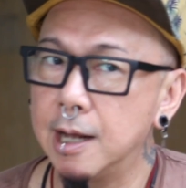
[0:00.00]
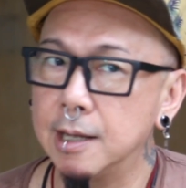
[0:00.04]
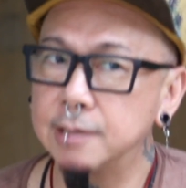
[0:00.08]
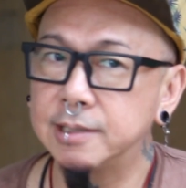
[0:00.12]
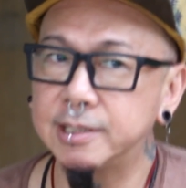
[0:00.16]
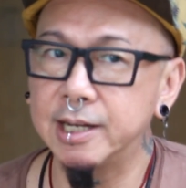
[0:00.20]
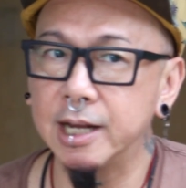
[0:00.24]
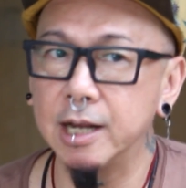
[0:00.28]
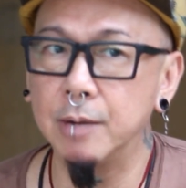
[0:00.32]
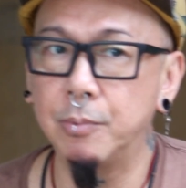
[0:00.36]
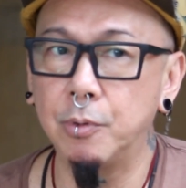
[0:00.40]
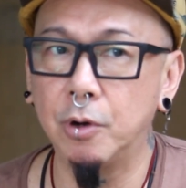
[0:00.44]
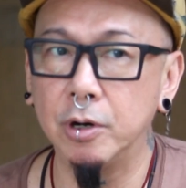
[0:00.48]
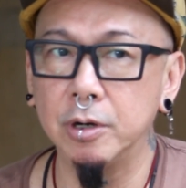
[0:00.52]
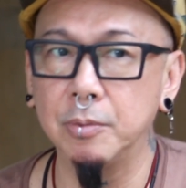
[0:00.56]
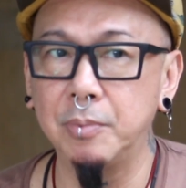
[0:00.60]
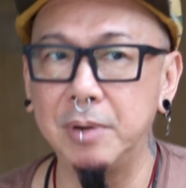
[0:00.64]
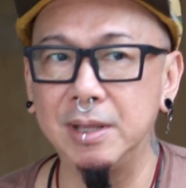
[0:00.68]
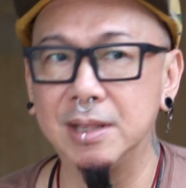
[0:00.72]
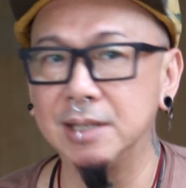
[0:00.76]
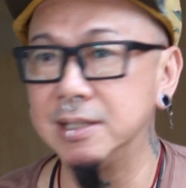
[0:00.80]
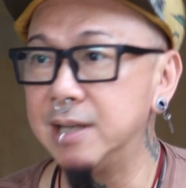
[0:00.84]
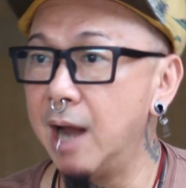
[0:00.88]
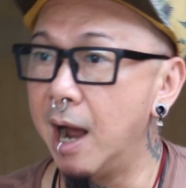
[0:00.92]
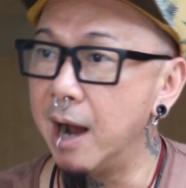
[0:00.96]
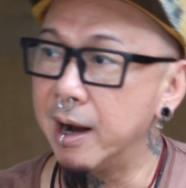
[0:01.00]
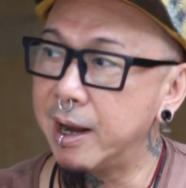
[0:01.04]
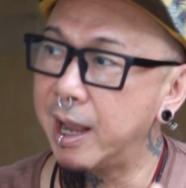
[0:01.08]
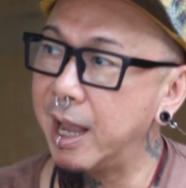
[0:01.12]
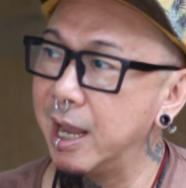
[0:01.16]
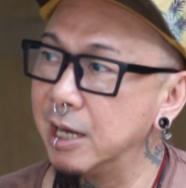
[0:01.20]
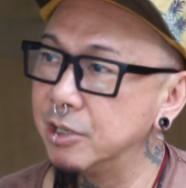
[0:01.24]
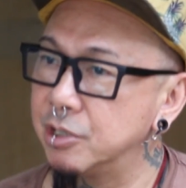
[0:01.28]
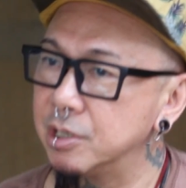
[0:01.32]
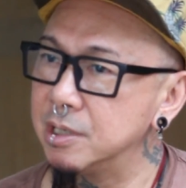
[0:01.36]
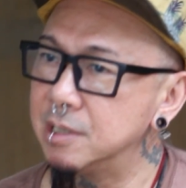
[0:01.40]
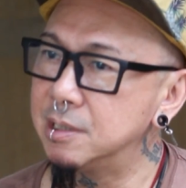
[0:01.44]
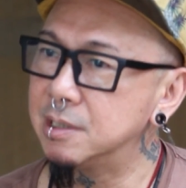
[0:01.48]
Singapore to be the dark
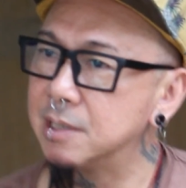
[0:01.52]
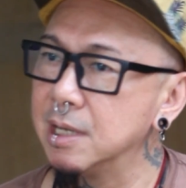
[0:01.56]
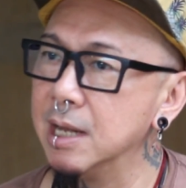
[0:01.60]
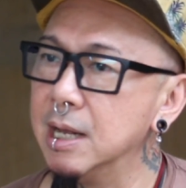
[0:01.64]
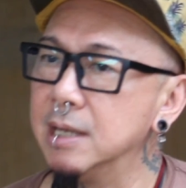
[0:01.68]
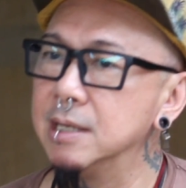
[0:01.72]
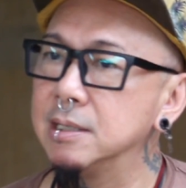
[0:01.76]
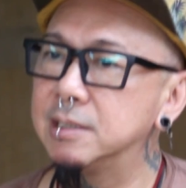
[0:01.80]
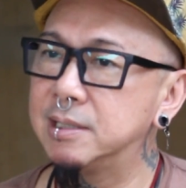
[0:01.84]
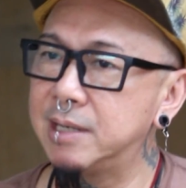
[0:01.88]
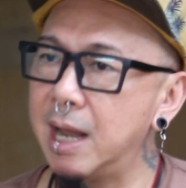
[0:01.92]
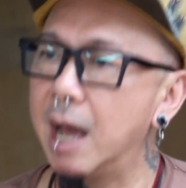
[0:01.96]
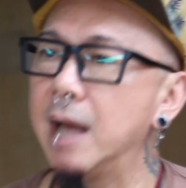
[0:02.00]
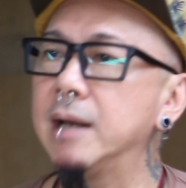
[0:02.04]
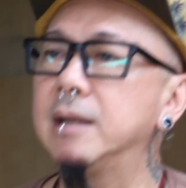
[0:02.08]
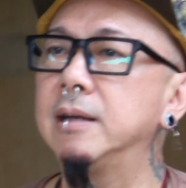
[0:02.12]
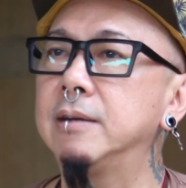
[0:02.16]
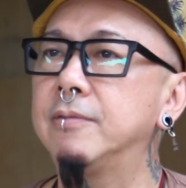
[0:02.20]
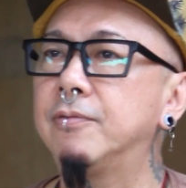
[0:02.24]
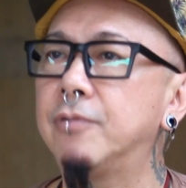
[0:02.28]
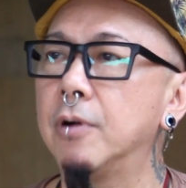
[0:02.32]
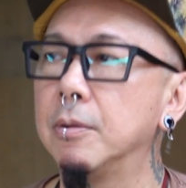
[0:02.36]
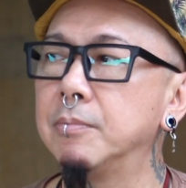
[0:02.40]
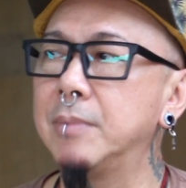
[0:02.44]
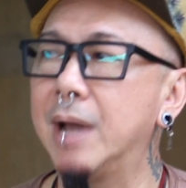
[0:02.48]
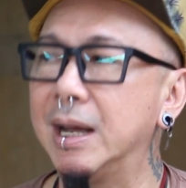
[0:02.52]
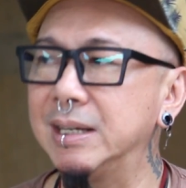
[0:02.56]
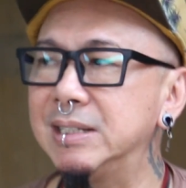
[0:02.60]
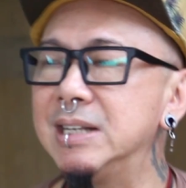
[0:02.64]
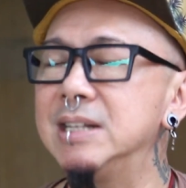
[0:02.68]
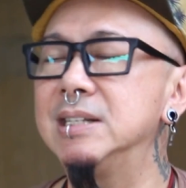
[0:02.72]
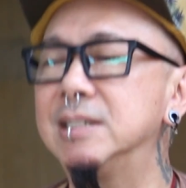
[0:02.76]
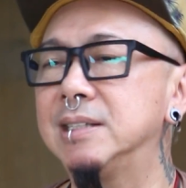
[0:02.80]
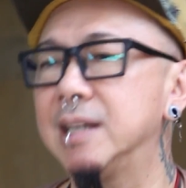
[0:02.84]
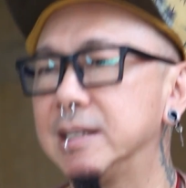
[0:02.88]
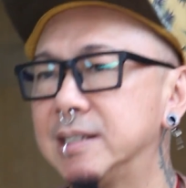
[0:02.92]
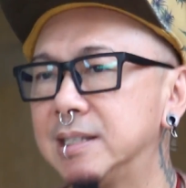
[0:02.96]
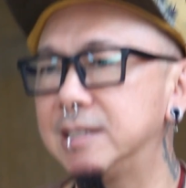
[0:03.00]
ages started from
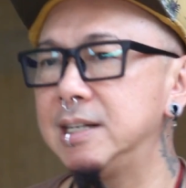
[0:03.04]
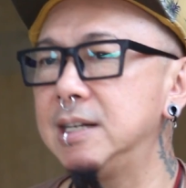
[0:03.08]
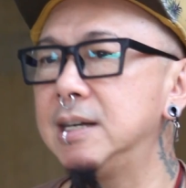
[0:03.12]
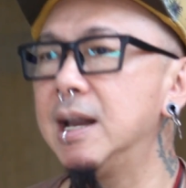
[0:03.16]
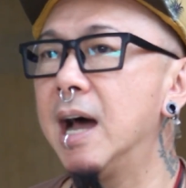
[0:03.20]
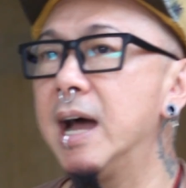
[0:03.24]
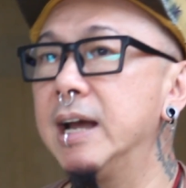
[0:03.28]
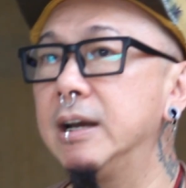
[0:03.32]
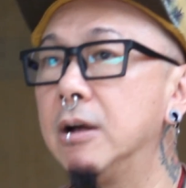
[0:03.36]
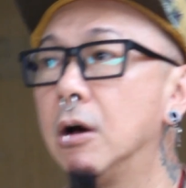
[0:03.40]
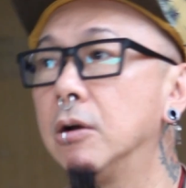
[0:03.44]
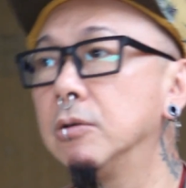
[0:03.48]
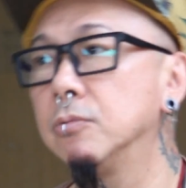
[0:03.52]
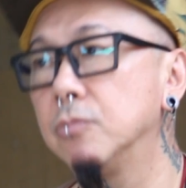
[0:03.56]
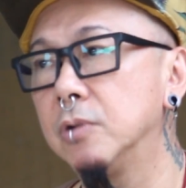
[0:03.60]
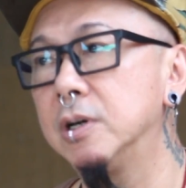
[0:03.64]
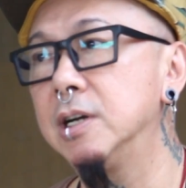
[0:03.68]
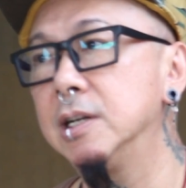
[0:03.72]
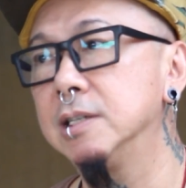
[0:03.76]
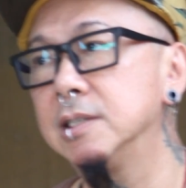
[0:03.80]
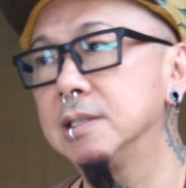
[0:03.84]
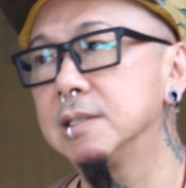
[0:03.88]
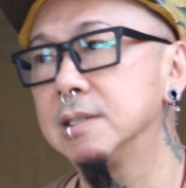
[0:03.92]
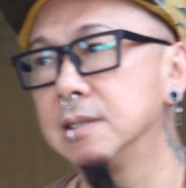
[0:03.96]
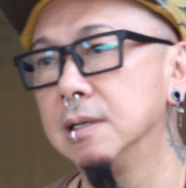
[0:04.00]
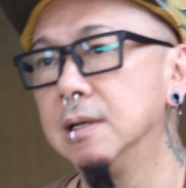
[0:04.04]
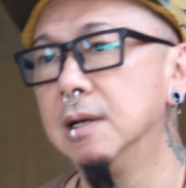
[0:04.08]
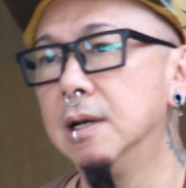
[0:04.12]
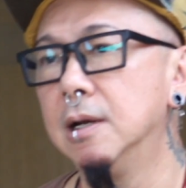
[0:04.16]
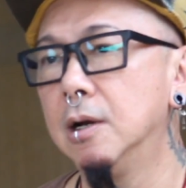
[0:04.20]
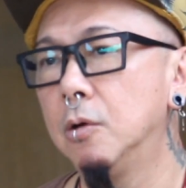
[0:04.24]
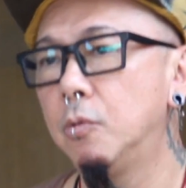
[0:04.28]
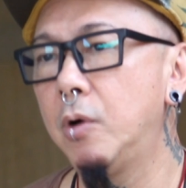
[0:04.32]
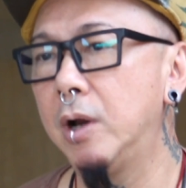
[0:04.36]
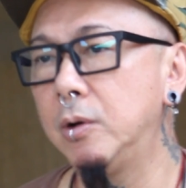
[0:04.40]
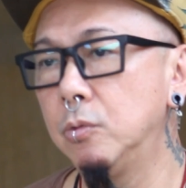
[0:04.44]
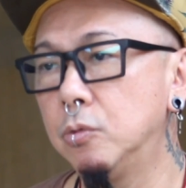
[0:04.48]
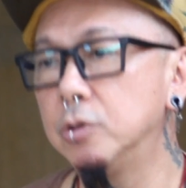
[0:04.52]
1969 onwards,
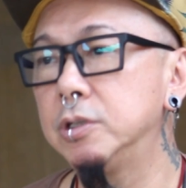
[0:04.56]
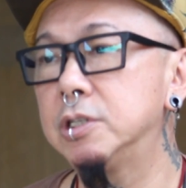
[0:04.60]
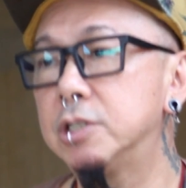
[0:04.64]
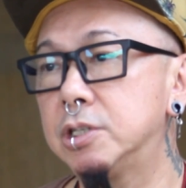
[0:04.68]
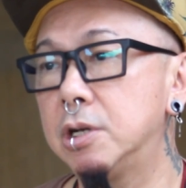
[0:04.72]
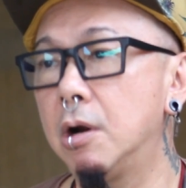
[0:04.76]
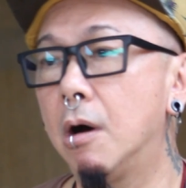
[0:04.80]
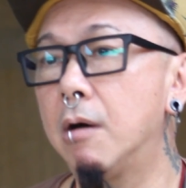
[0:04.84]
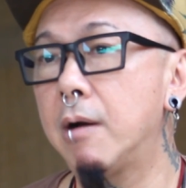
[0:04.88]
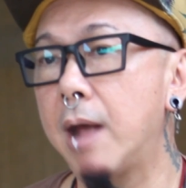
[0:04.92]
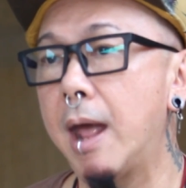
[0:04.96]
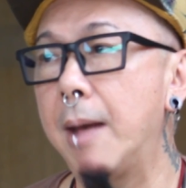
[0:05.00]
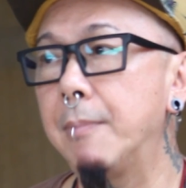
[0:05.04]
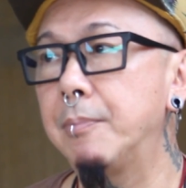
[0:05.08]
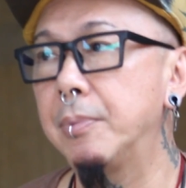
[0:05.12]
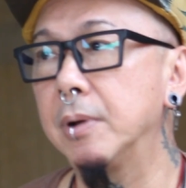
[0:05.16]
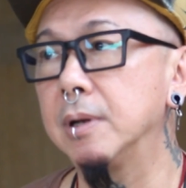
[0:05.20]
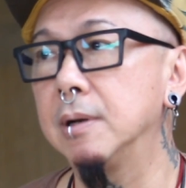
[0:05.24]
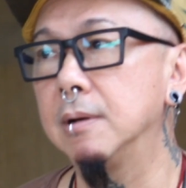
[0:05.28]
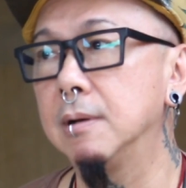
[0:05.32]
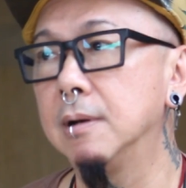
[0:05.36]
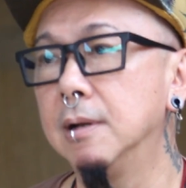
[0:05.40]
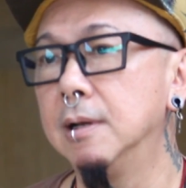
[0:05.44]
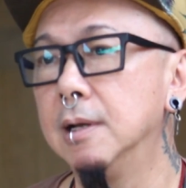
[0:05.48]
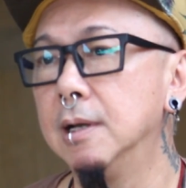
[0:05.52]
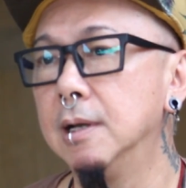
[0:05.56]
when Woodstock happened.